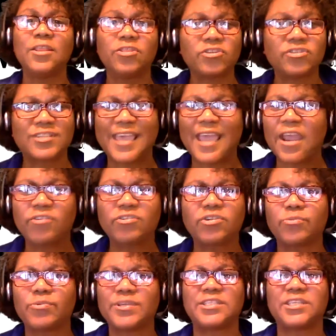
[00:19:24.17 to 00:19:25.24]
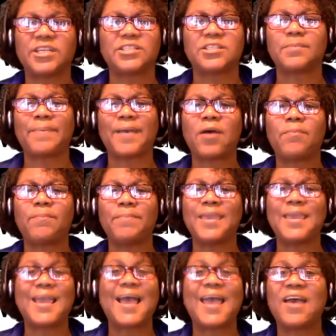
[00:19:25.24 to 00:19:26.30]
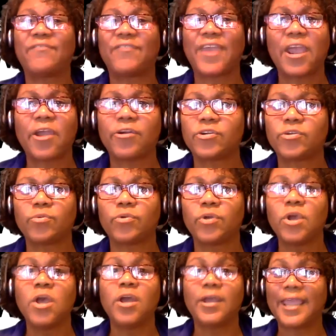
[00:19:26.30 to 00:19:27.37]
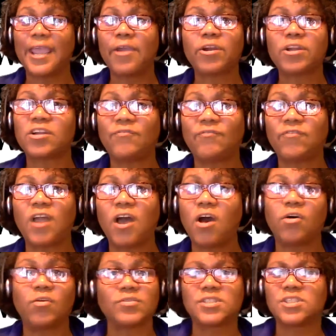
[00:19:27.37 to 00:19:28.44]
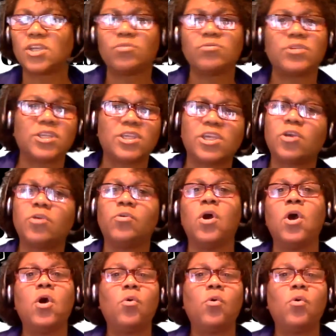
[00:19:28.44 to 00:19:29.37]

There's characteristics about me. I have character flaws. So do you.